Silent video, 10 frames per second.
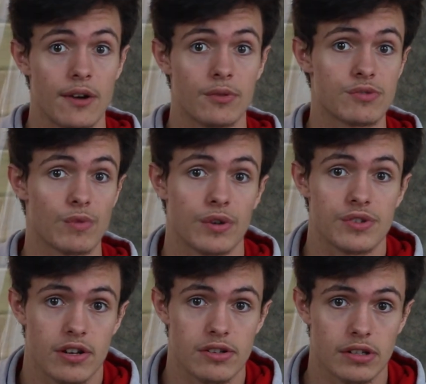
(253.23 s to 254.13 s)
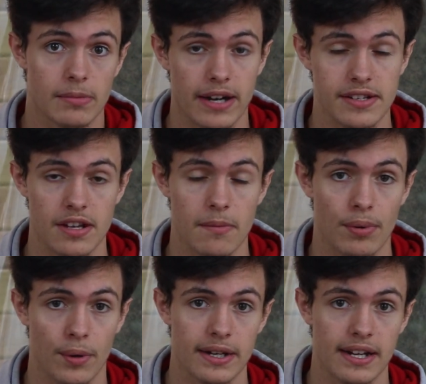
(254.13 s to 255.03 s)
which we'll also talk about at some
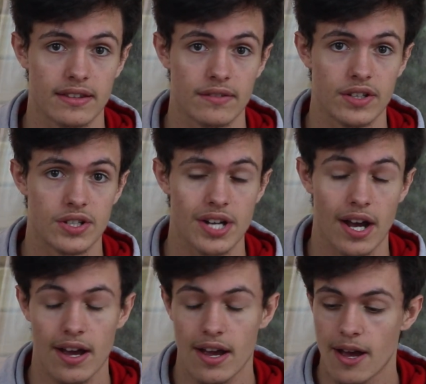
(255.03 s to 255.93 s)
point in the future.